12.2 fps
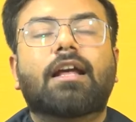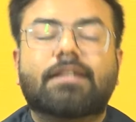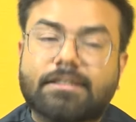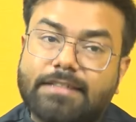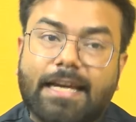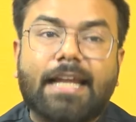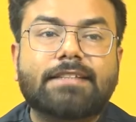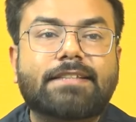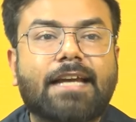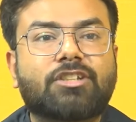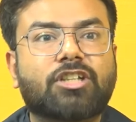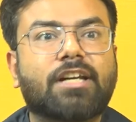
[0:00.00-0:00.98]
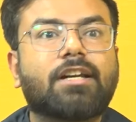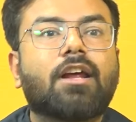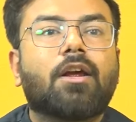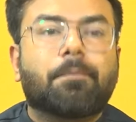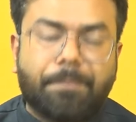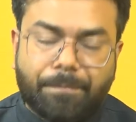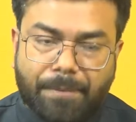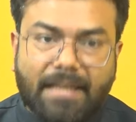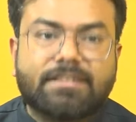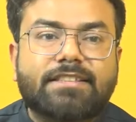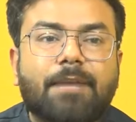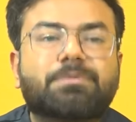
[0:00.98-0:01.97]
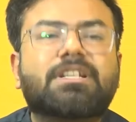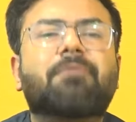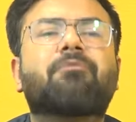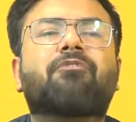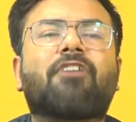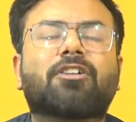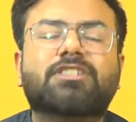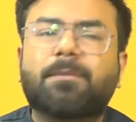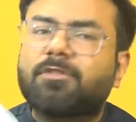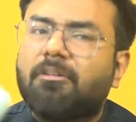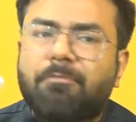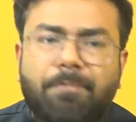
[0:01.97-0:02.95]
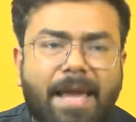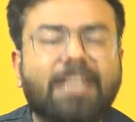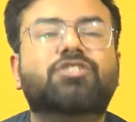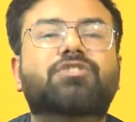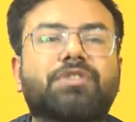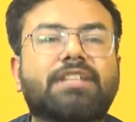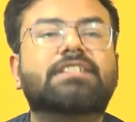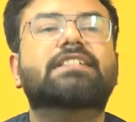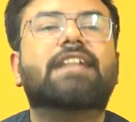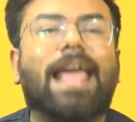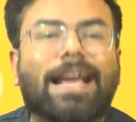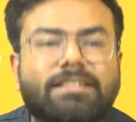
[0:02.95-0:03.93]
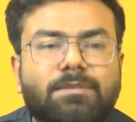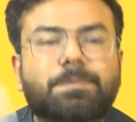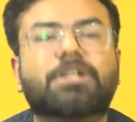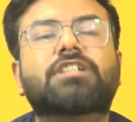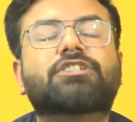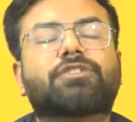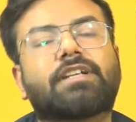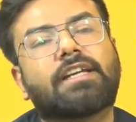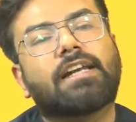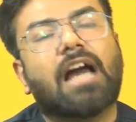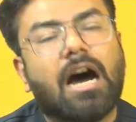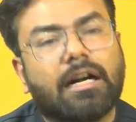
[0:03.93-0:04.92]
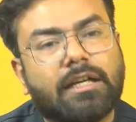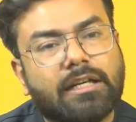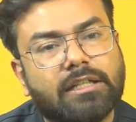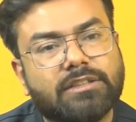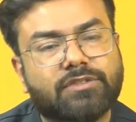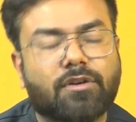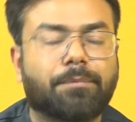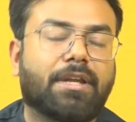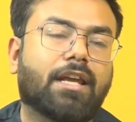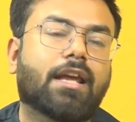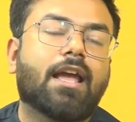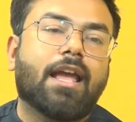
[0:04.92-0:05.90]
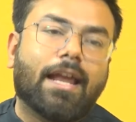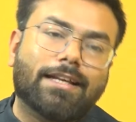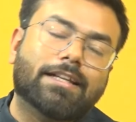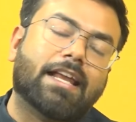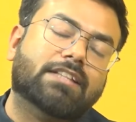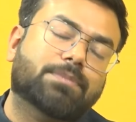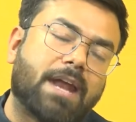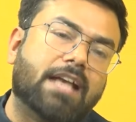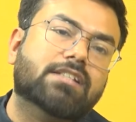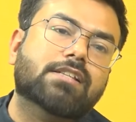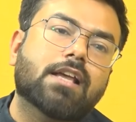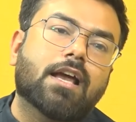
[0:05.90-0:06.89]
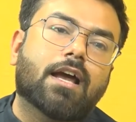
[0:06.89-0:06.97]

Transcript: The second section picks up some of the best written, expert written articles from the Indian Express